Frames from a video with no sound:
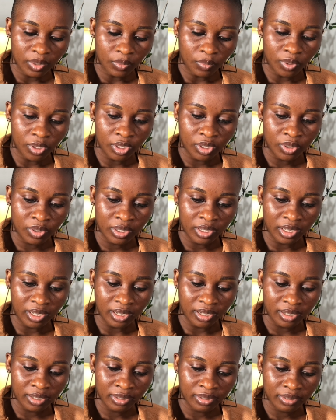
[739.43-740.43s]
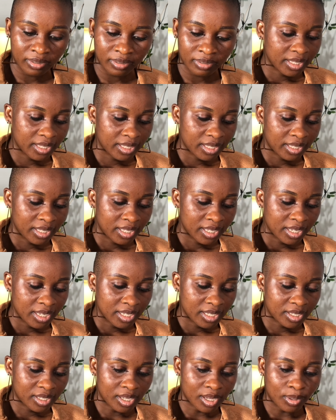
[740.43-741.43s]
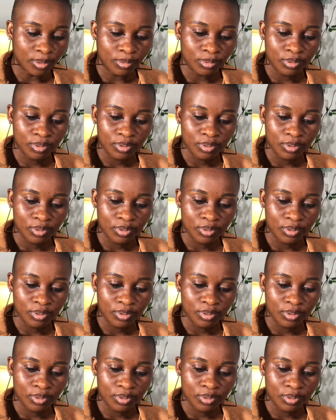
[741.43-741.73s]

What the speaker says: we're done here. So